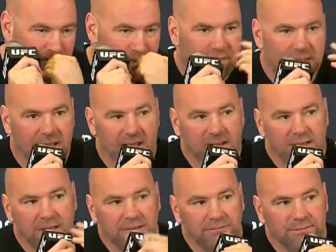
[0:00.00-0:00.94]
Yeah,
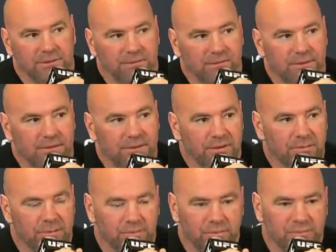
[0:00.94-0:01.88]
I, I don't know. You know,
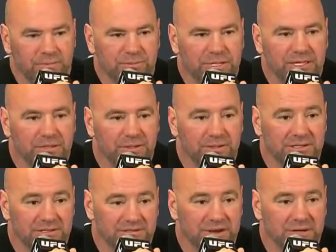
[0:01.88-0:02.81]
we'll, we'll, he took
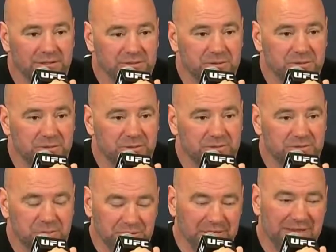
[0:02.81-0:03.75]
this fight on short
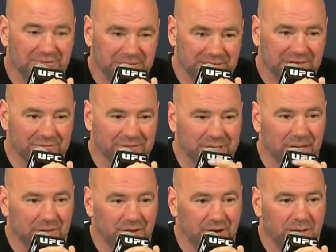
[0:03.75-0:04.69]
notice. We'll definitely give him
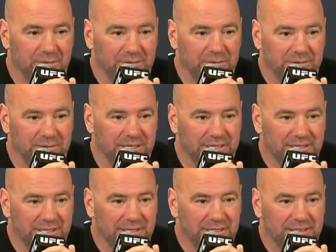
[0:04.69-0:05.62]
another opportunity.
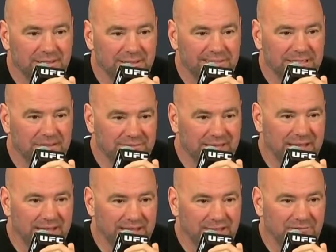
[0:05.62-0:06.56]
I love
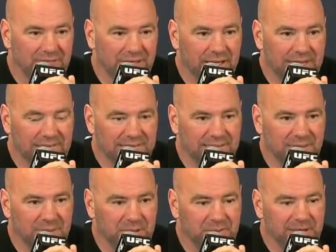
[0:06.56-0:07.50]
that. I love when guys
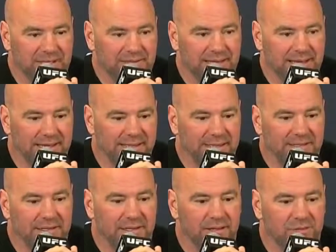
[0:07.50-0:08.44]
step up like that,
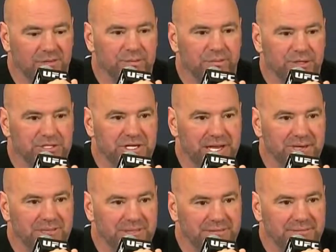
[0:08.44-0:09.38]
and uh, we
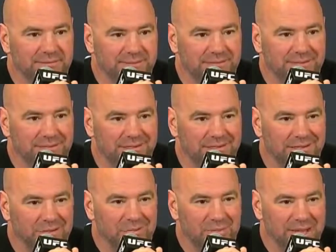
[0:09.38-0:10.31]
appreciate him, and
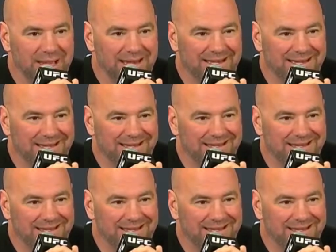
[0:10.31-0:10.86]
he'll be back.